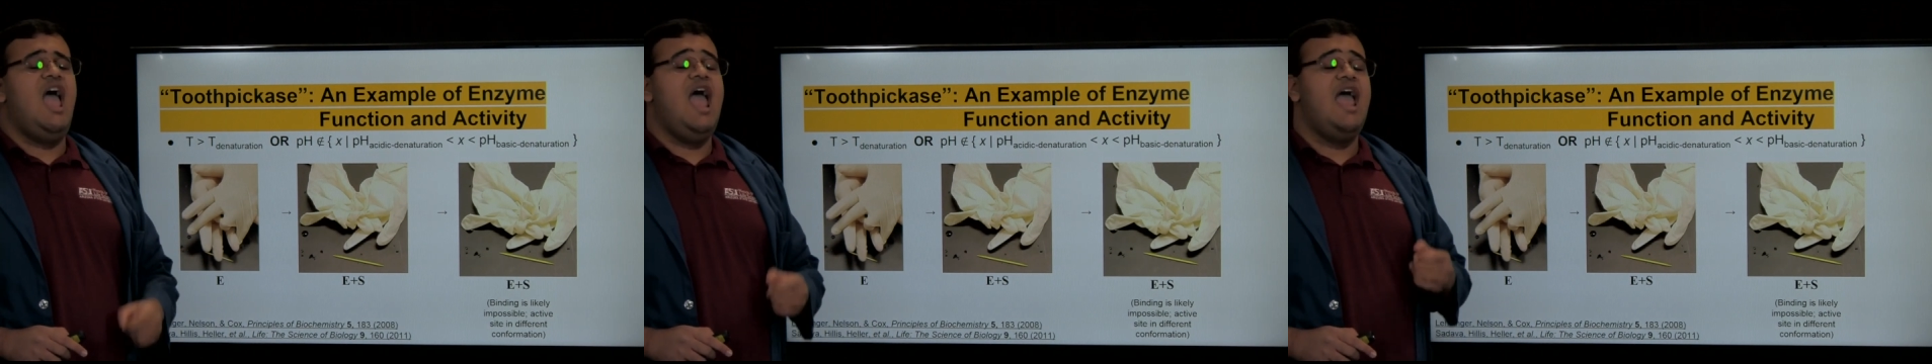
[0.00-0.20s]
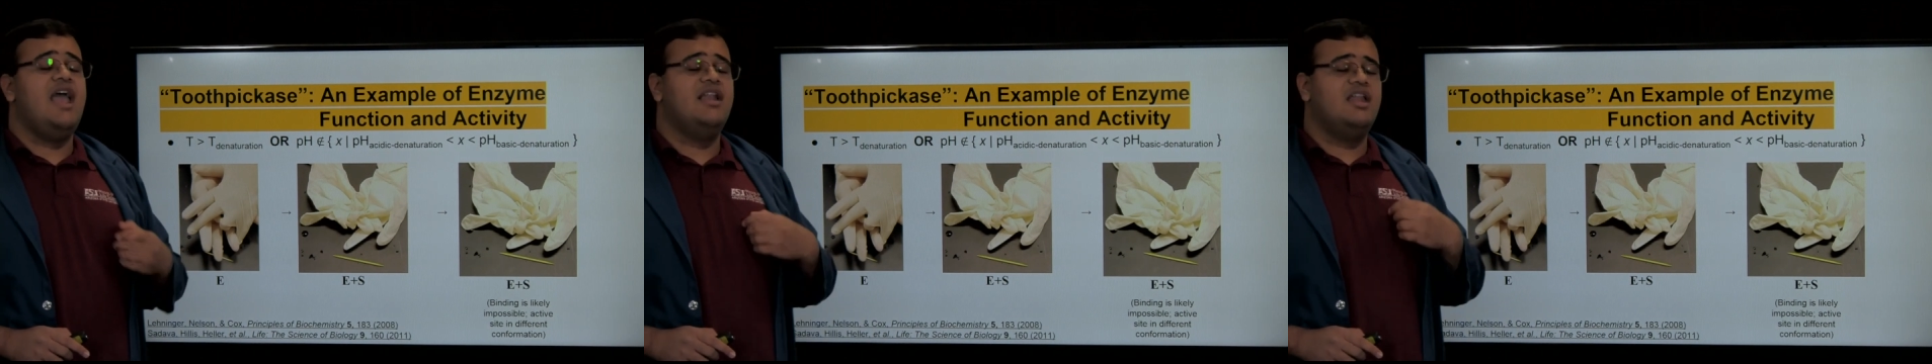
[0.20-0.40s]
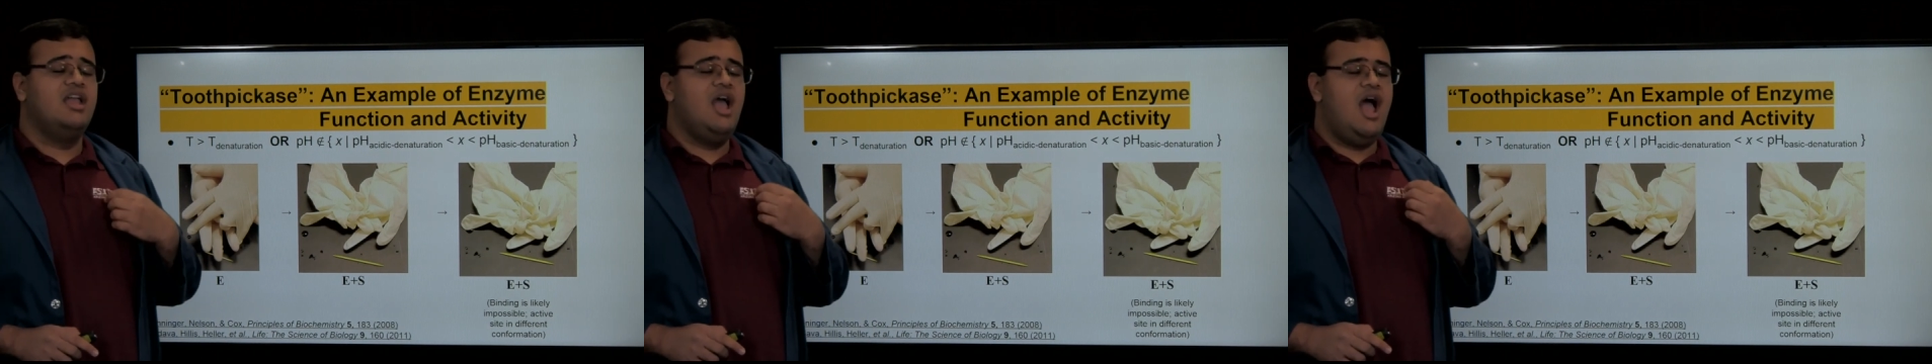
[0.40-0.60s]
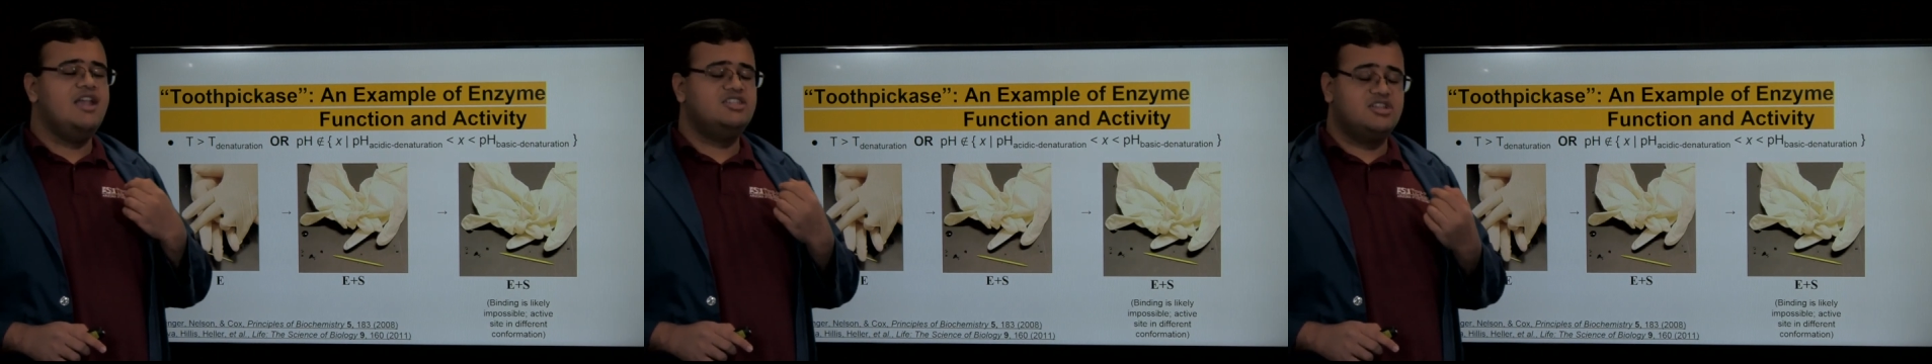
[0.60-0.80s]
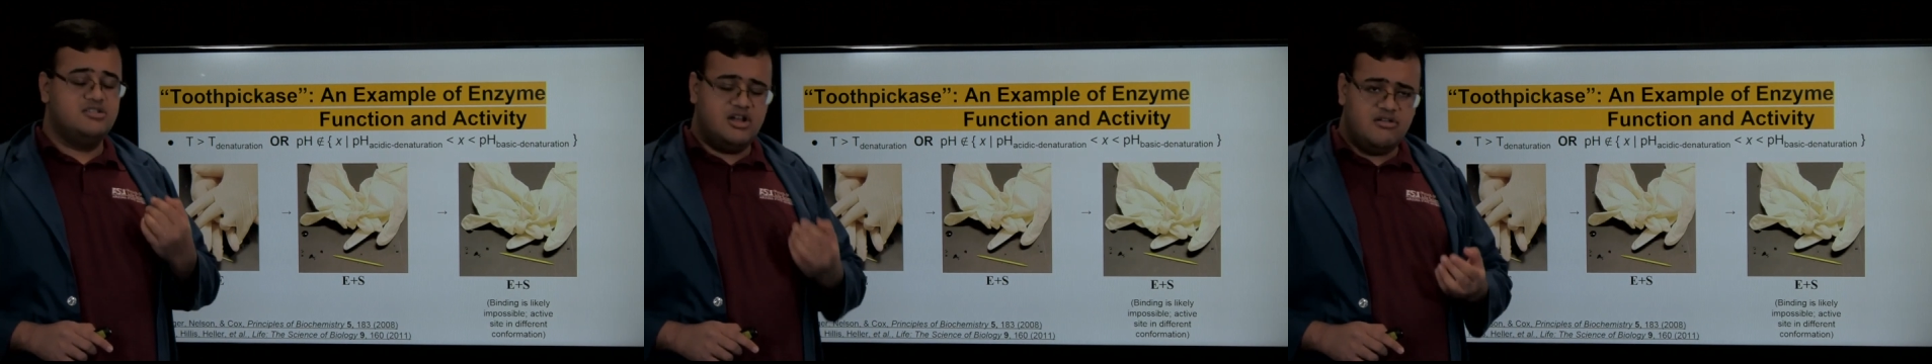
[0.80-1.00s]
And I
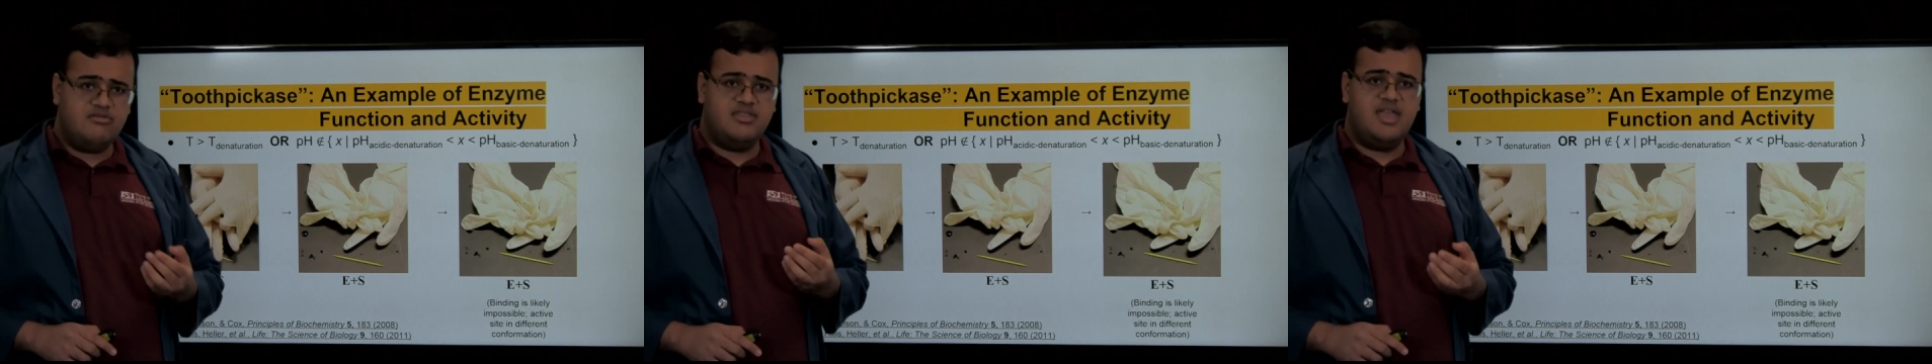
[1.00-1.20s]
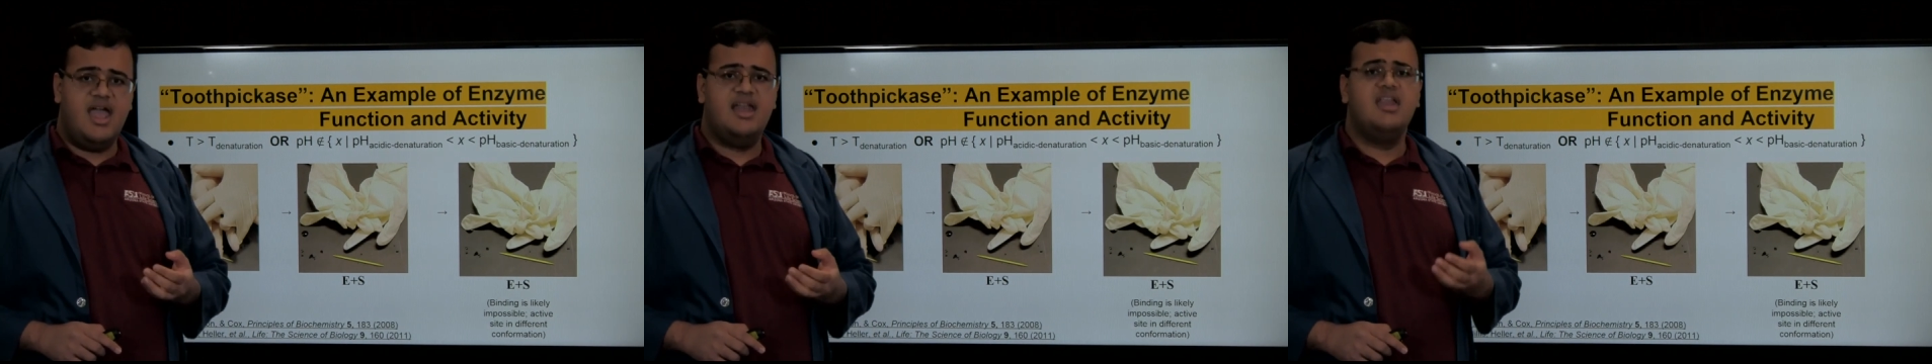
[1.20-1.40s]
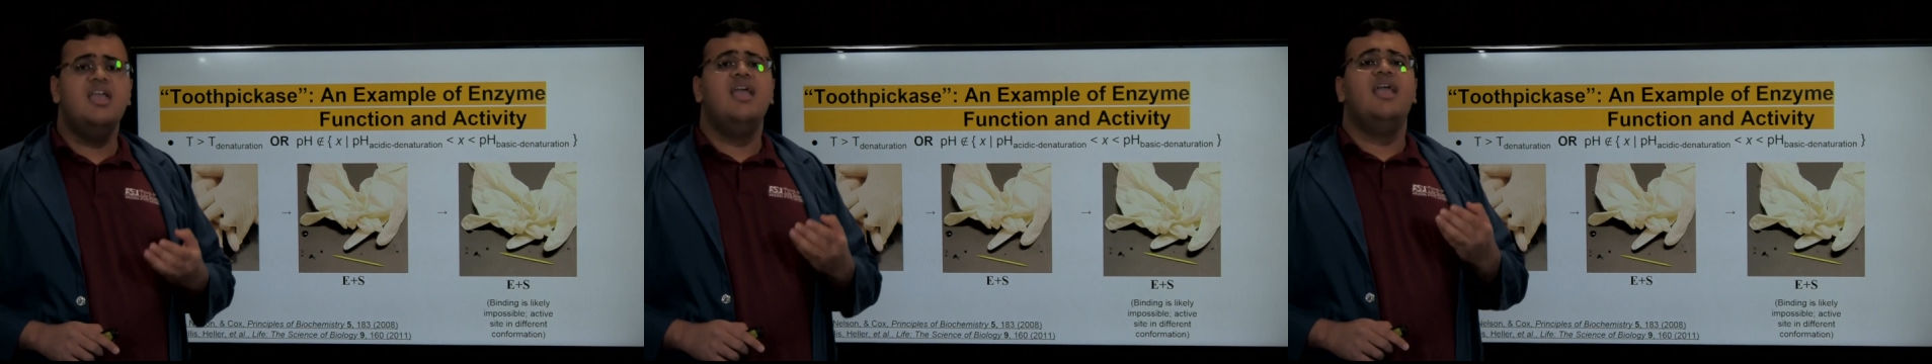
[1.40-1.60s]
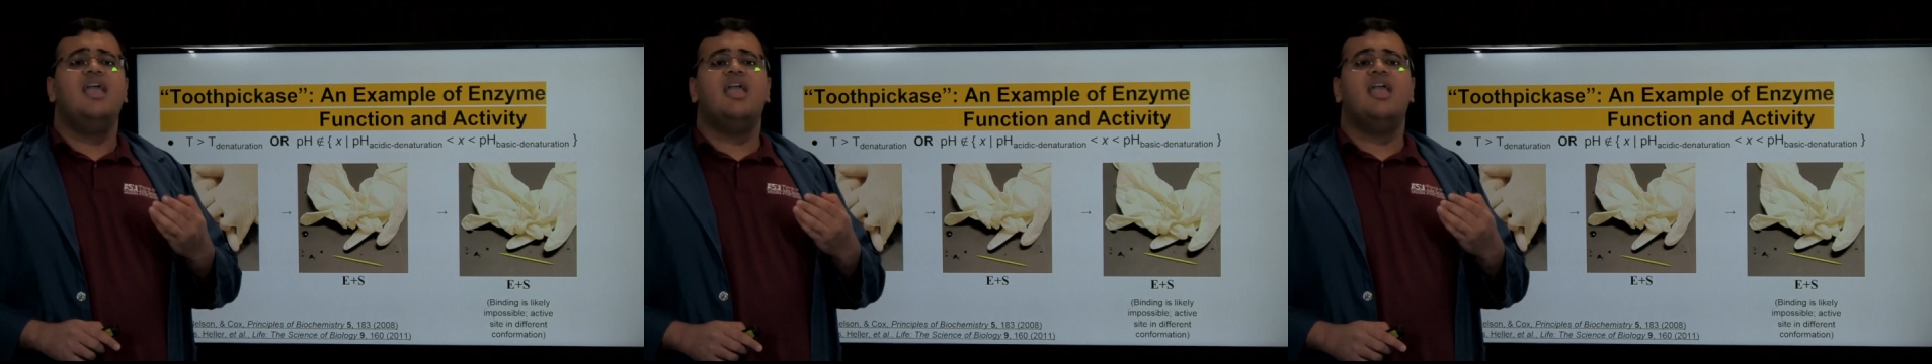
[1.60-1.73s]
should note that